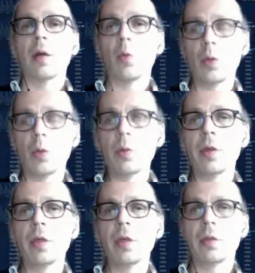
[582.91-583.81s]
when we'll
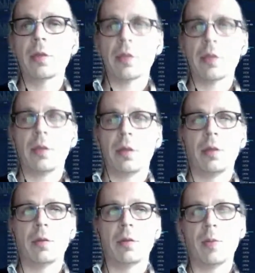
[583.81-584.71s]
need
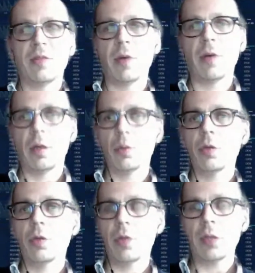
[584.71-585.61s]
certain specific hardware
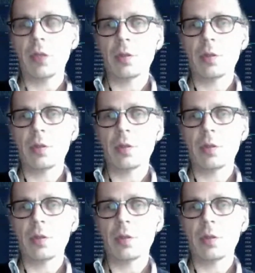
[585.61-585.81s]
to test,